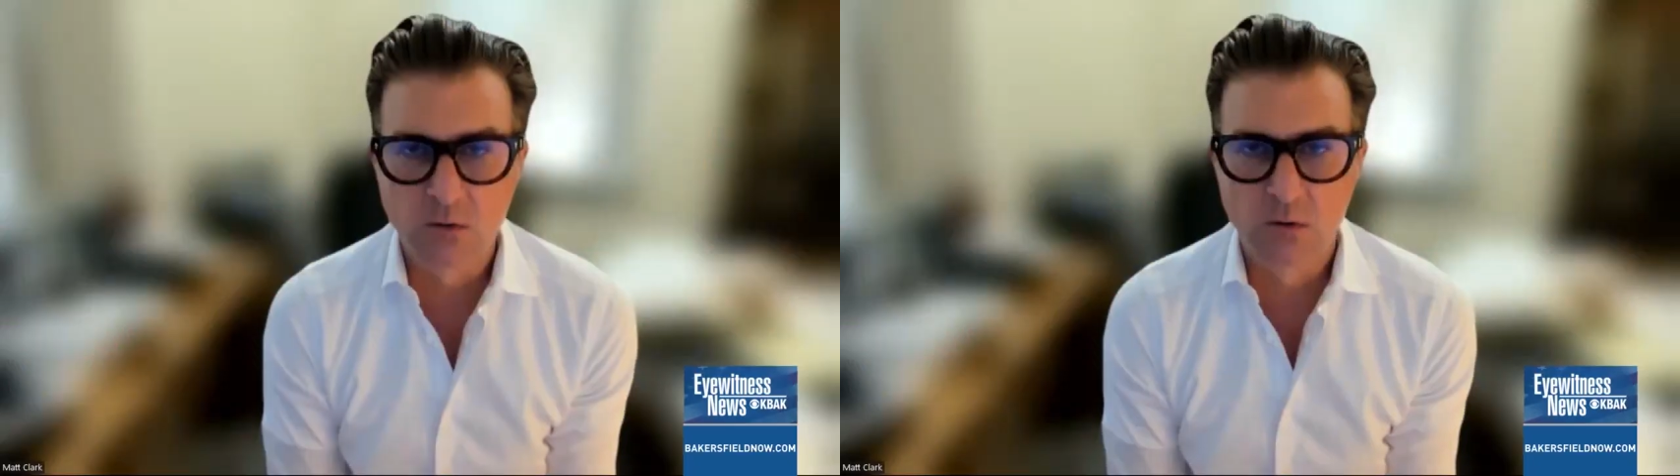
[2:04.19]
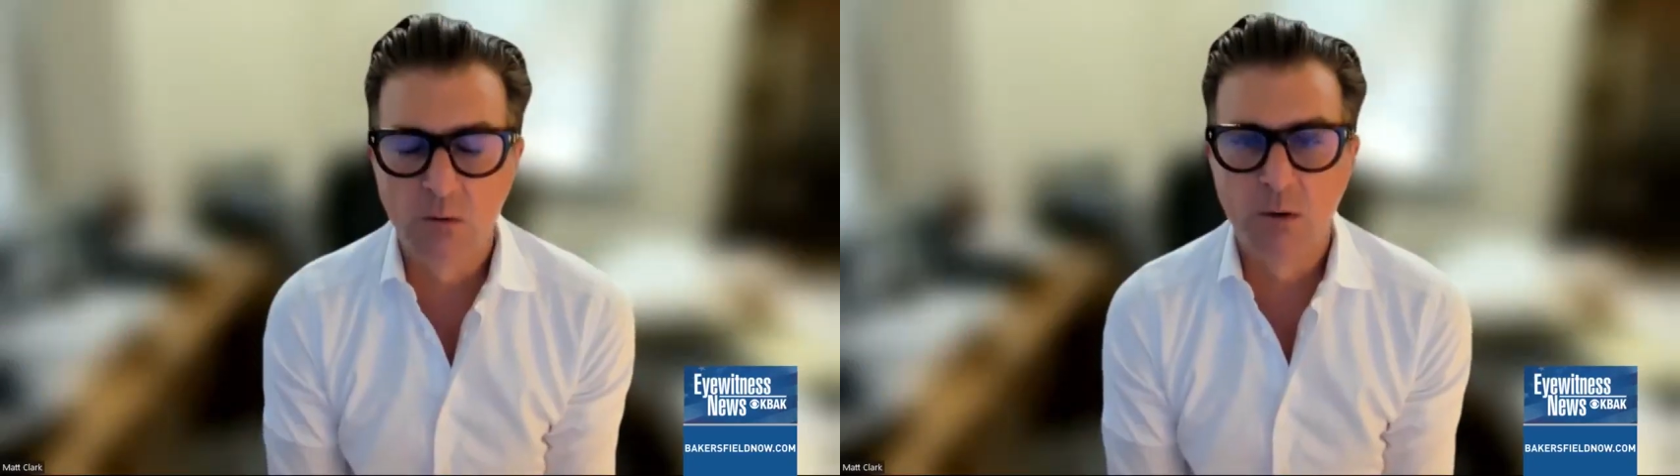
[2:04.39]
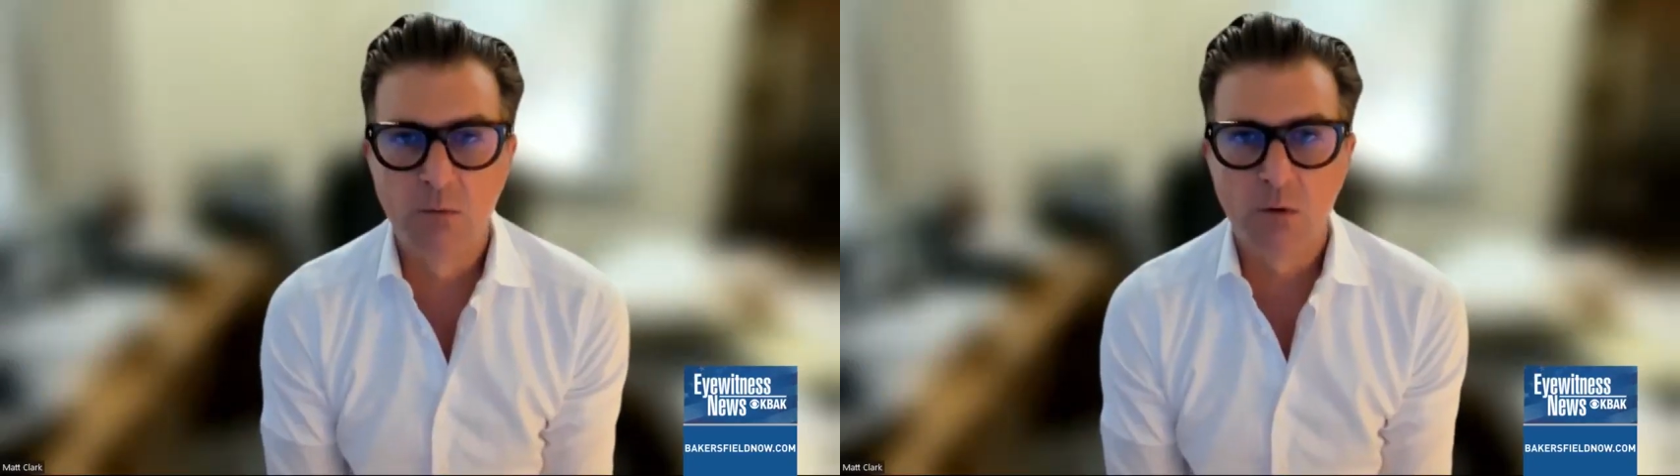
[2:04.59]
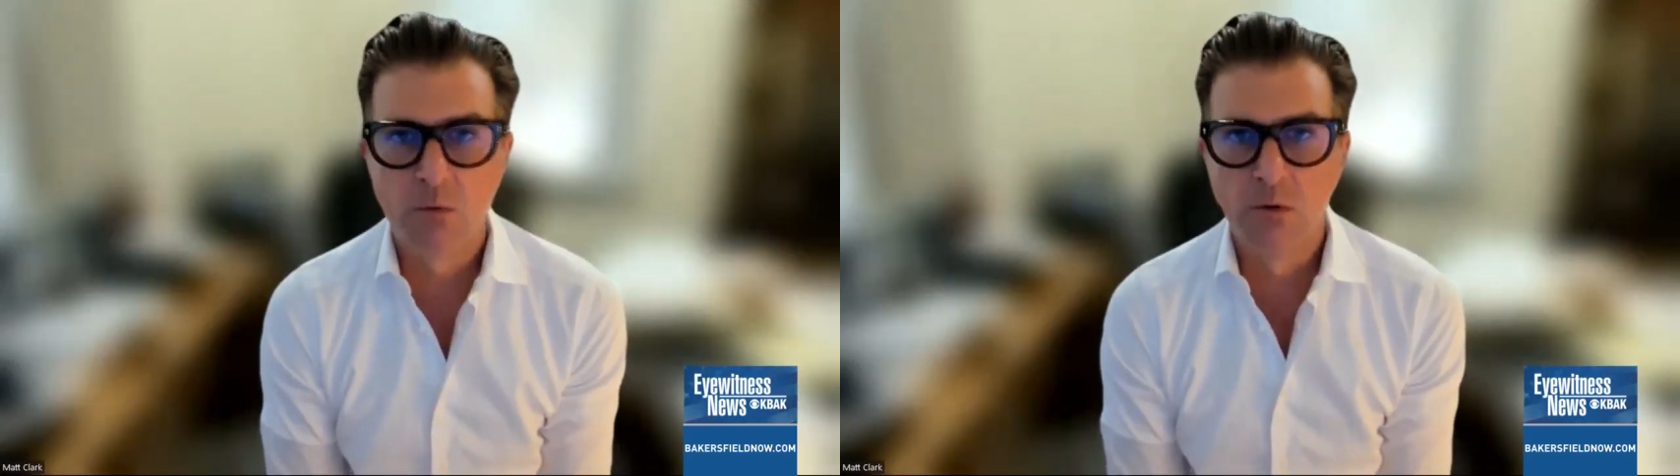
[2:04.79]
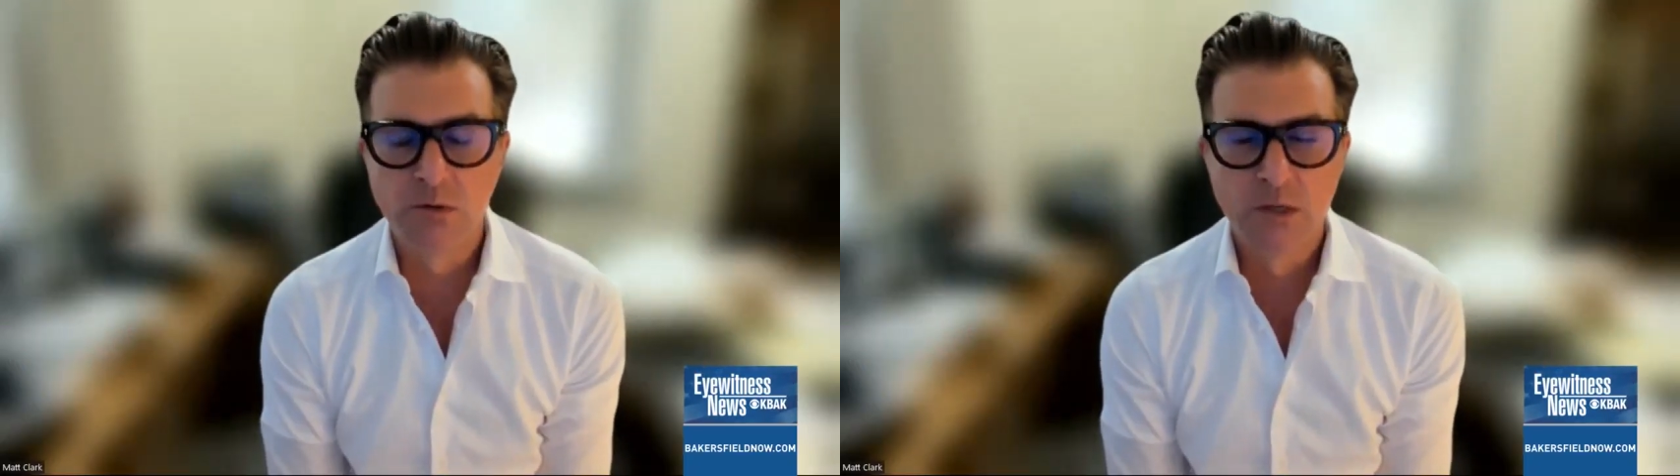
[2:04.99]
Clark says
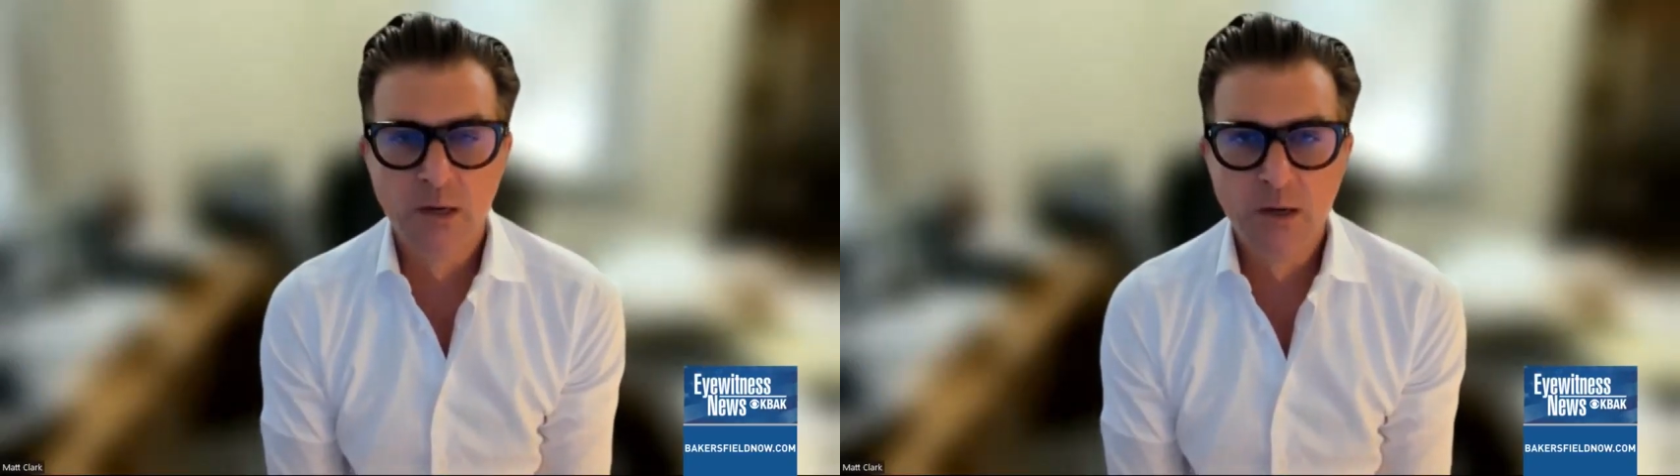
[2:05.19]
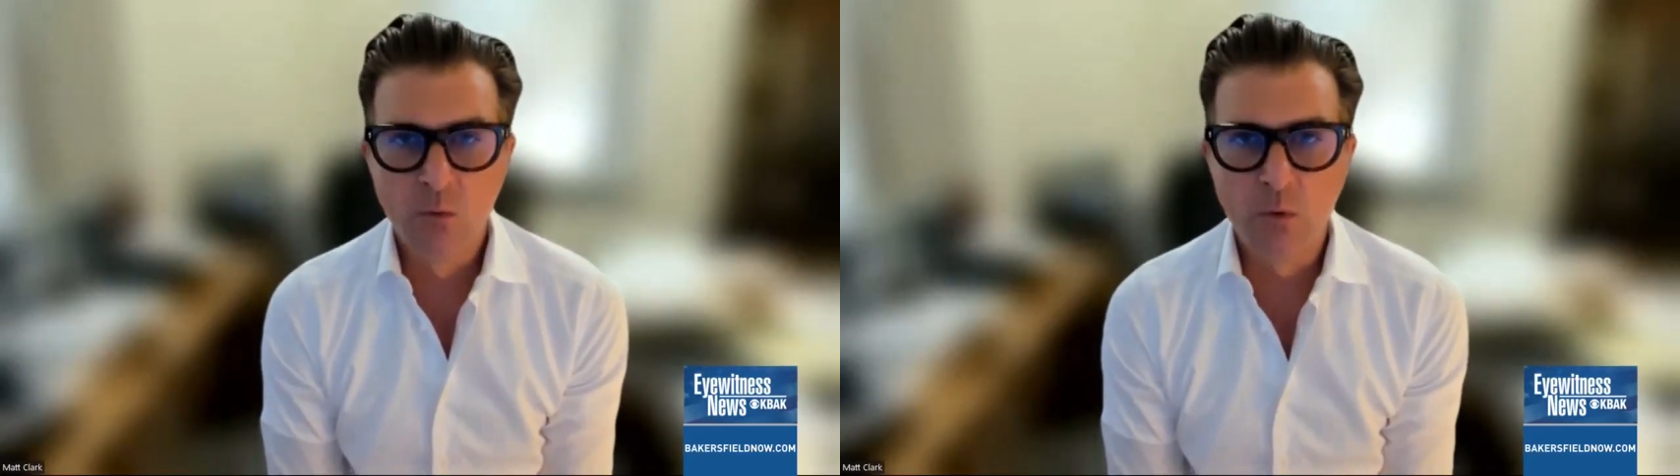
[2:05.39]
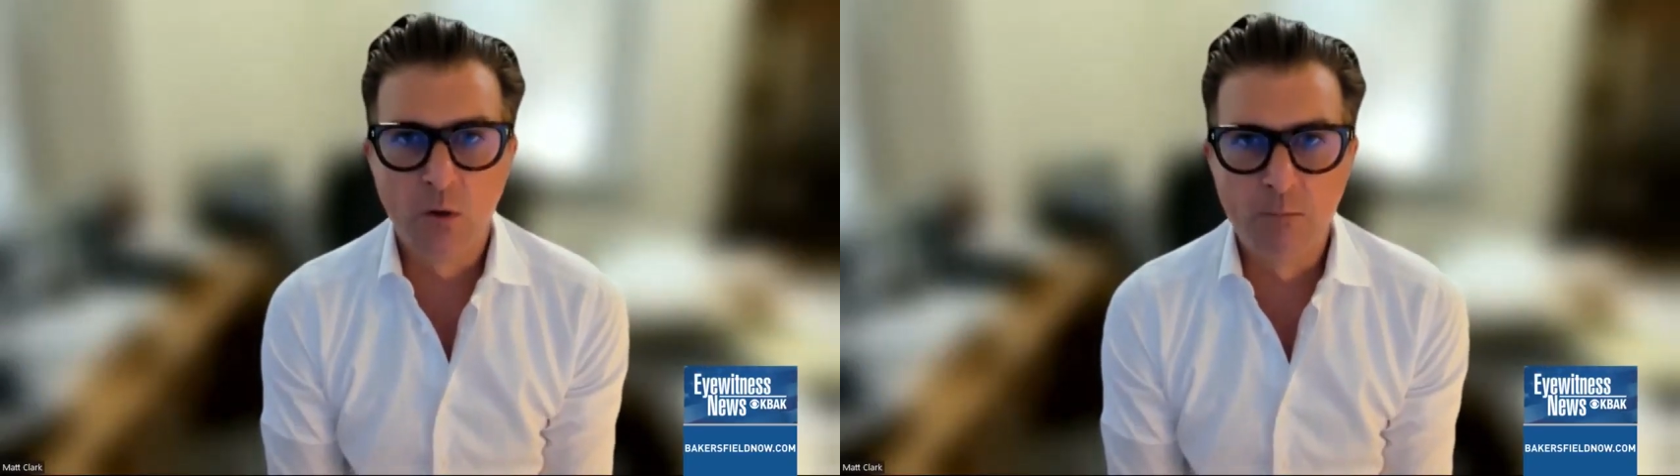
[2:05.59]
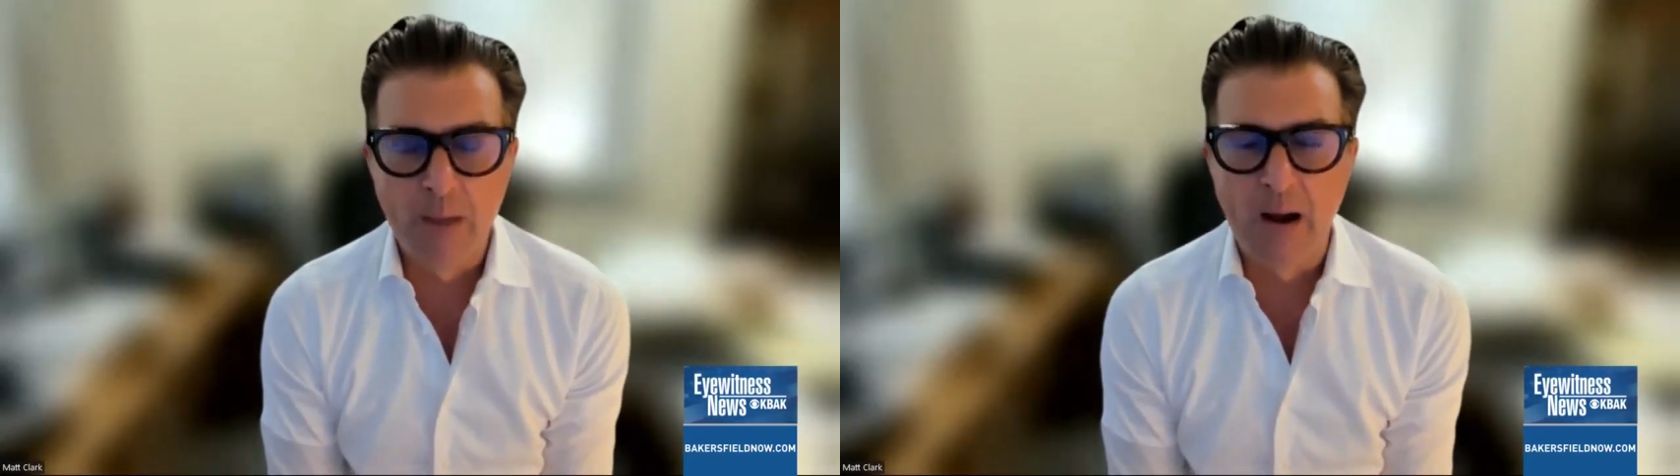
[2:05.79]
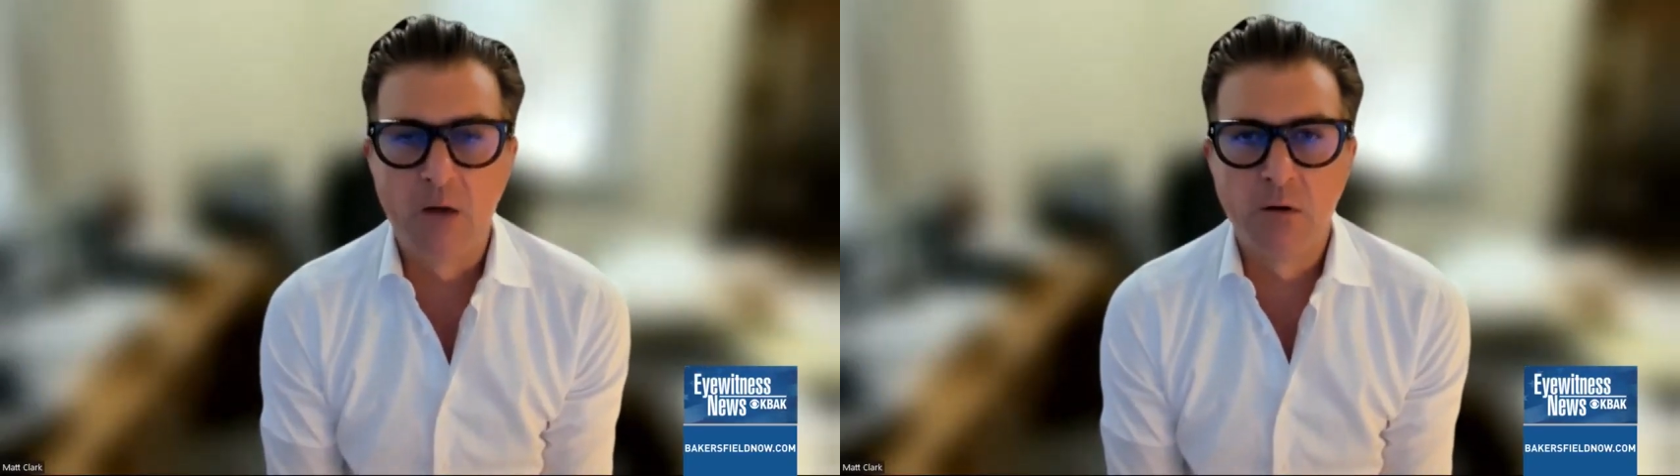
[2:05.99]
there are enough
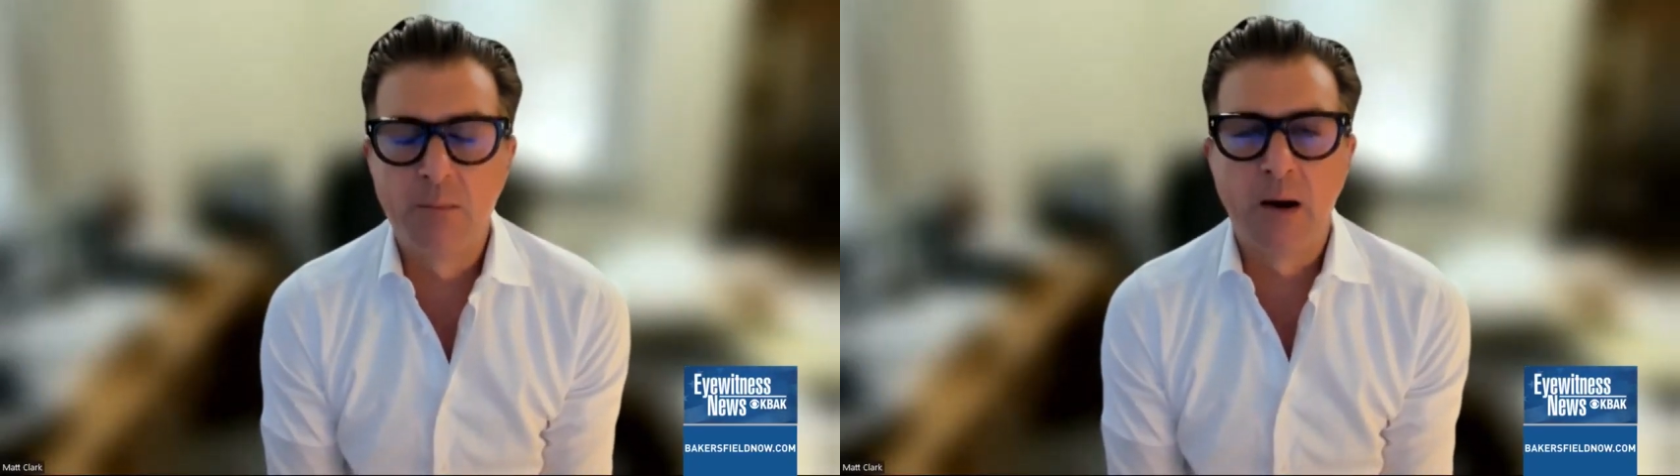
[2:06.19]
laws